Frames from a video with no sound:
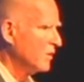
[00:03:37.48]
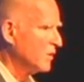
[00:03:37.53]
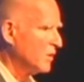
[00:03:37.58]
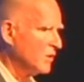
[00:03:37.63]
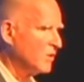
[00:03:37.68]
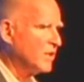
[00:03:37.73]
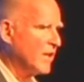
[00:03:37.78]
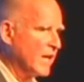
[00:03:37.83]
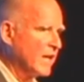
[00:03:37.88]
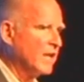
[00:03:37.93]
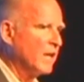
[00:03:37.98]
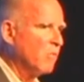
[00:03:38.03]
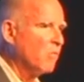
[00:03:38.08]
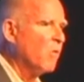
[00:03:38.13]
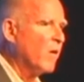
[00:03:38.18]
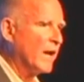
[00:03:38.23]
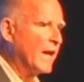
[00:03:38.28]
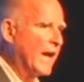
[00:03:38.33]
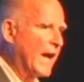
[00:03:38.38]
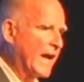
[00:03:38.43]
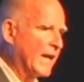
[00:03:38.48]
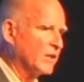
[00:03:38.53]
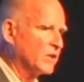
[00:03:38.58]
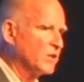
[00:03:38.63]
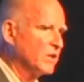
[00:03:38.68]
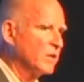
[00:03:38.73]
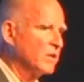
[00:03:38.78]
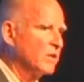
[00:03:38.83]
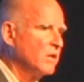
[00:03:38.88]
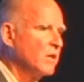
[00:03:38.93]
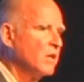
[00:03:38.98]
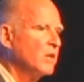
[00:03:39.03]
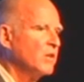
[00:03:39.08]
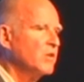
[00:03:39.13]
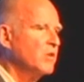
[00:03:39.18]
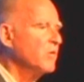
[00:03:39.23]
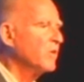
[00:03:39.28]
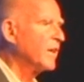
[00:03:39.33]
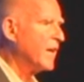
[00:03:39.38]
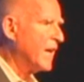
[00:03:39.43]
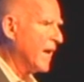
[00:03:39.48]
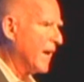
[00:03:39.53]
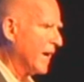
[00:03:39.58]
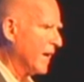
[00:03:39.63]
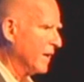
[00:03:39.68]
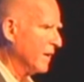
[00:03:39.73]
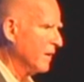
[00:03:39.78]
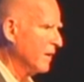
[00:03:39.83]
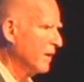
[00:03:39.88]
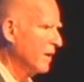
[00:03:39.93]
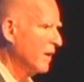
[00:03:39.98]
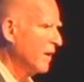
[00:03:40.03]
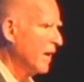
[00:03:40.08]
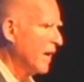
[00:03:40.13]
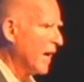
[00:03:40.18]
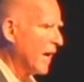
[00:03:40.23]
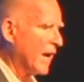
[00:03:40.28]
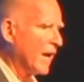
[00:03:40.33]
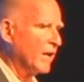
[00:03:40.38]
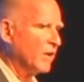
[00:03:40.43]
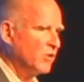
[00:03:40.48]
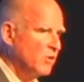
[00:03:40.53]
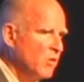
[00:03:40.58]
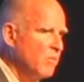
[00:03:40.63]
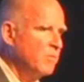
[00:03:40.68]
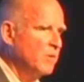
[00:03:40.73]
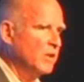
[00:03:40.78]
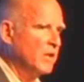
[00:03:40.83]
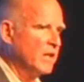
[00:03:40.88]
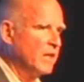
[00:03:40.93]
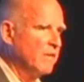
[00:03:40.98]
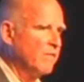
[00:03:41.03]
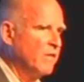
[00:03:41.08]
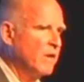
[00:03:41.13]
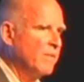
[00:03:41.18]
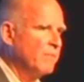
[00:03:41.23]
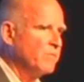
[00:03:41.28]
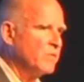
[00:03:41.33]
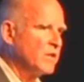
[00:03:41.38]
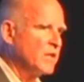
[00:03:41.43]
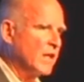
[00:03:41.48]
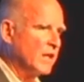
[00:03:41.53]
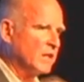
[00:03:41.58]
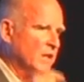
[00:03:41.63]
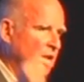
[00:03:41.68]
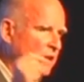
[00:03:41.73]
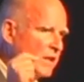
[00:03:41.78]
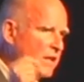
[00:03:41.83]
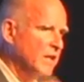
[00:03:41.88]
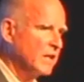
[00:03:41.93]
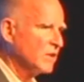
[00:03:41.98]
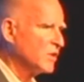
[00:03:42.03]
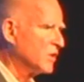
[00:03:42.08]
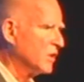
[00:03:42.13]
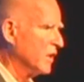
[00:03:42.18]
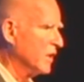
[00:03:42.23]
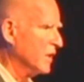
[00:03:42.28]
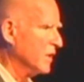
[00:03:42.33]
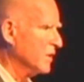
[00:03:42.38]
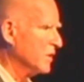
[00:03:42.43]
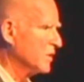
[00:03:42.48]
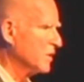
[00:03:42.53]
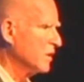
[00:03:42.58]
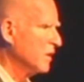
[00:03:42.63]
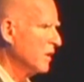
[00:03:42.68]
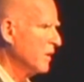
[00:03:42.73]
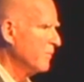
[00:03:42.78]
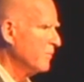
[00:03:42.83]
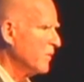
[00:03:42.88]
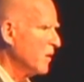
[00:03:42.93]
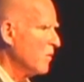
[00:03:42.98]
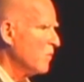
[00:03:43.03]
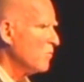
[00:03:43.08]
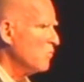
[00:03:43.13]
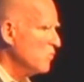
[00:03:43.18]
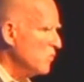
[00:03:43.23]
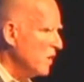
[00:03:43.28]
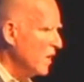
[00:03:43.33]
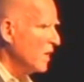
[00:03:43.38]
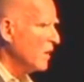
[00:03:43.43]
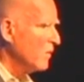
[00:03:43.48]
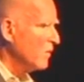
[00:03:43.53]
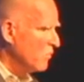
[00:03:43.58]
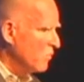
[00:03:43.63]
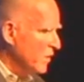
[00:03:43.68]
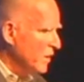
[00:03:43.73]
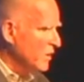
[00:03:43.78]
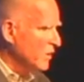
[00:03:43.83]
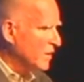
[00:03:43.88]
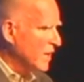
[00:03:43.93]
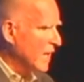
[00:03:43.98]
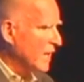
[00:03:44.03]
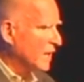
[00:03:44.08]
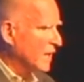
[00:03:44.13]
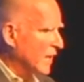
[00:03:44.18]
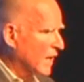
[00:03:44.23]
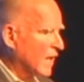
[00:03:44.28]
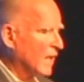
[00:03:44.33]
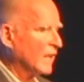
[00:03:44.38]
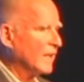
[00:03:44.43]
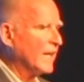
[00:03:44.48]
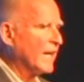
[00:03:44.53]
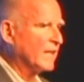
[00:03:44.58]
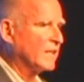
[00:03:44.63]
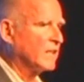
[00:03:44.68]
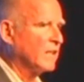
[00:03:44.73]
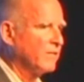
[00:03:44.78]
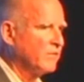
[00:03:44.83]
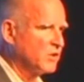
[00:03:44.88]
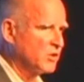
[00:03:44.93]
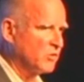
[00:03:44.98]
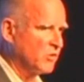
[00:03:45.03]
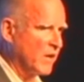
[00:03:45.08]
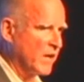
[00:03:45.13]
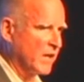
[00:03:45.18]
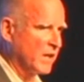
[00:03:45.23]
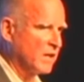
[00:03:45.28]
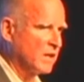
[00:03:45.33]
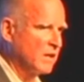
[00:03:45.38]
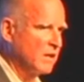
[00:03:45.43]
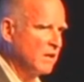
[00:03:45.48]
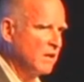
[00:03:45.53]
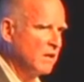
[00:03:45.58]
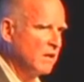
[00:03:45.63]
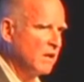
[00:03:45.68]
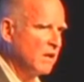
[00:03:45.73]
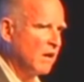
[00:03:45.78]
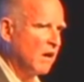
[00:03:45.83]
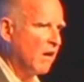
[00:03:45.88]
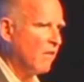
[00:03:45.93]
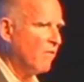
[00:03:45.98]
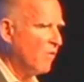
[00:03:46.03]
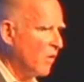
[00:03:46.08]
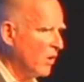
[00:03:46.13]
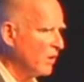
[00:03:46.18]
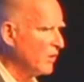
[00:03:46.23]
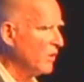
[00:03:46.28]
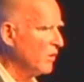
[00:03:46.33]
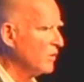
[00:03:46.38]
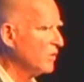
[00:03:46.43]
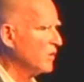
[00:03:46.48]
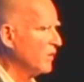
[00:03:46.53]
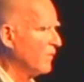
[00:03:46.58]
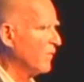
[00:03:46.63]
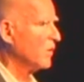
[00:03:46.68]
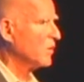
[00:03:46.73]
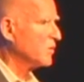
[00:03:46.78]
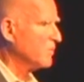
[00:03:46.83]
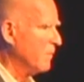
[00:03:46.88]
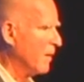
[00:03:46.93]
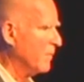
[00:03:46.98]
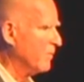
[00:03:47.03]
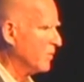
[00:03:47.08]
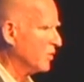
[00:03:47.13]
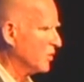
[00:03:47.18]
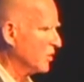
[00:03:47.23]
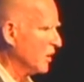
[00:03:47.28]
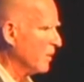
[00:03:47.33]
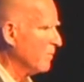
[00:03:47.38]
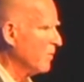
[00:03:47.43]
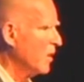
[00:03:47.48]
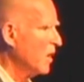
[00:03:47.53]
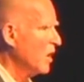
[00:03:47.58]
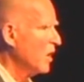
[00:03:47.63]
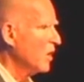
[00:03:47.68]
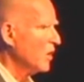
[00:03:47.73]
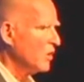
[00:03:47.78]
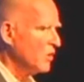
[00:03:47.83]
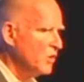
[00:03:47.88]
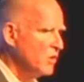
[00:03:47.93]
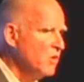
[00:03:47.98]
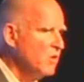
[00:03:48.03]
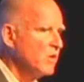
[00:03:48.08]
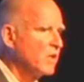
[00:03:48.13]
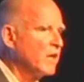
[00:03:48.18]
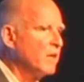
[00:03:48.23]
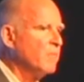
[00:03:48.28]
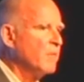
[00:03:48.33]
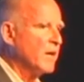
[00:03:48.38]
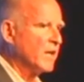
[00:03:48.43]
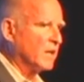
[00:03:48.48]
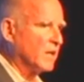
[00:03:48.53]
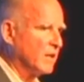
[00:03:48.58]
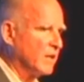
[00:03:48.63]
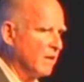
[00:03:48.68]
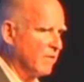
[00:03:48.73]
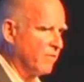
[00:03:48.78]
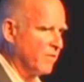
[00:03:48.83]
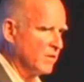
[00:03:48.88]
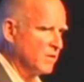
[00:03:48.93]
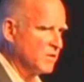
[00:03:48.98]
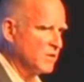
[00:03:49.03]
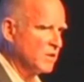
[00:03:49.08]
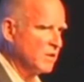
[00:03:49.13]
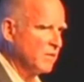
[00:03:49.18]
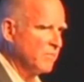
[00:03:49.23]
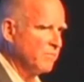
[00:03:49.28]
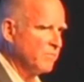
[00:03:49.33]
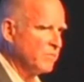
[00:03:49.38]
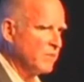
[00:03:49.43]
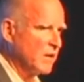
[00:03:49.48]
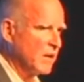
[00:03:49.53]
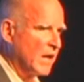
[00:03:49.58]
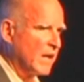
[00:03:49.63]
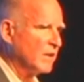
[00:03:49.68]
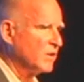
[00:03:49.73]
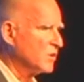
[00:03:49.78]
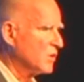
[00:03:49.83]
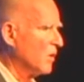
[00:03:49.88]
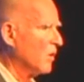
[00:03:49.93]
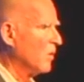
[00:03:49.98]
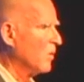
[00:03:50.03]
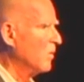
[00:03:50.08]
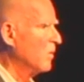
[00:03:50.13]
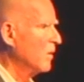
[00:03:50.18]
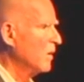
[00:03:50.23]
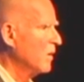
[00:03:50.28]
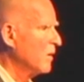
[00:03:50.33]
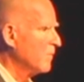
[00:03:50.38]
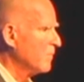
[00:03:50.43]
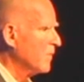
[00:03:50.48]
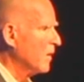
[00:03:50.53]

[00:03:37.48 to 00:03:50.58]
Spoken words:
to take what action you can. And I do believe that the League of Cities, when you take the collective strength of all your diverse membership, you can make the difference. And so